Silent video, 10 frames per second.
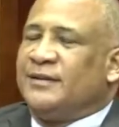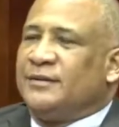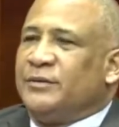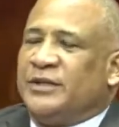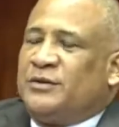
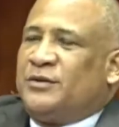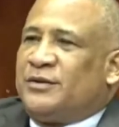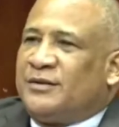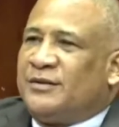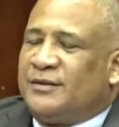We do.
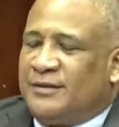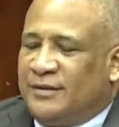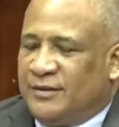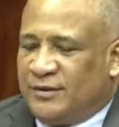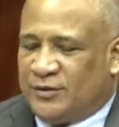
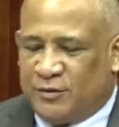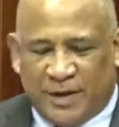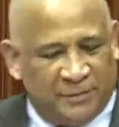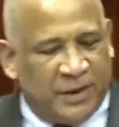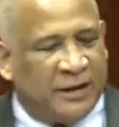So
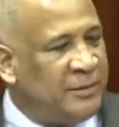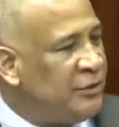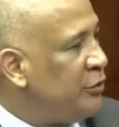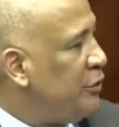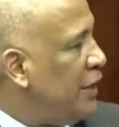my
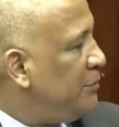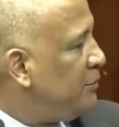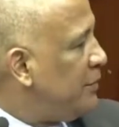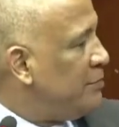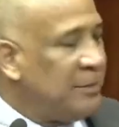parliamentary
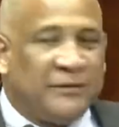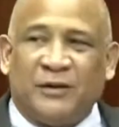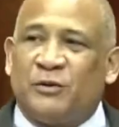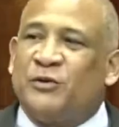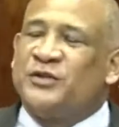rep, the member
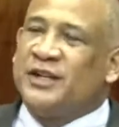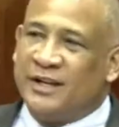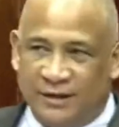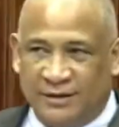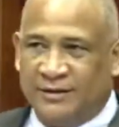for
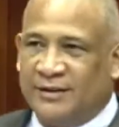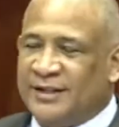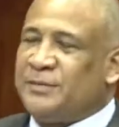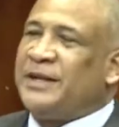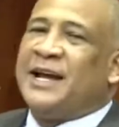Groseley,
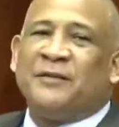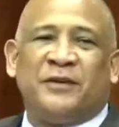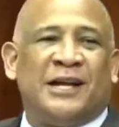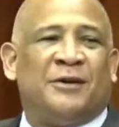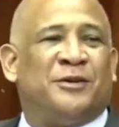spent half
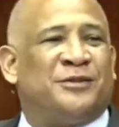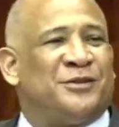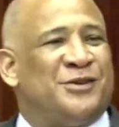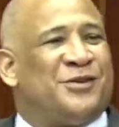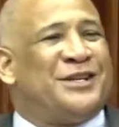an hour
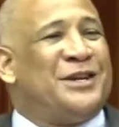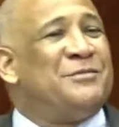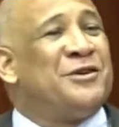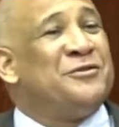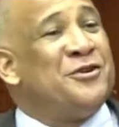talking
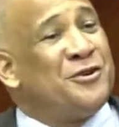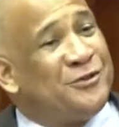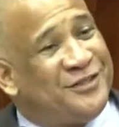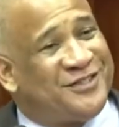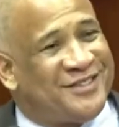about
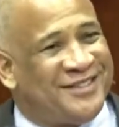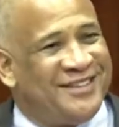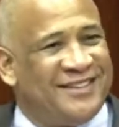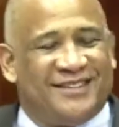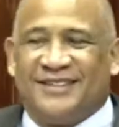roads.
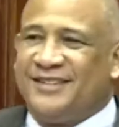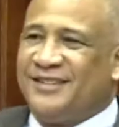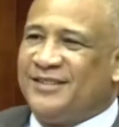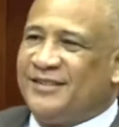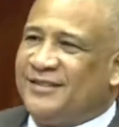
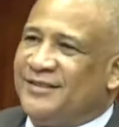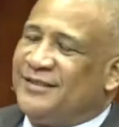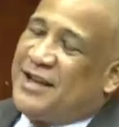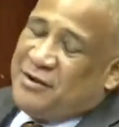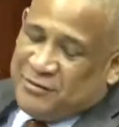
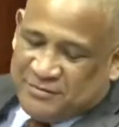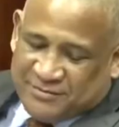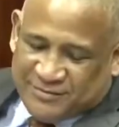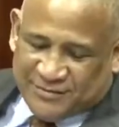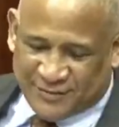Now,
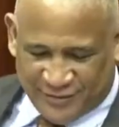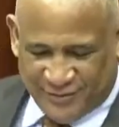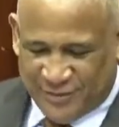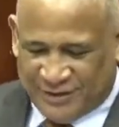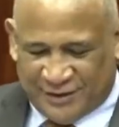
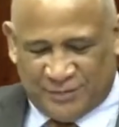Mr.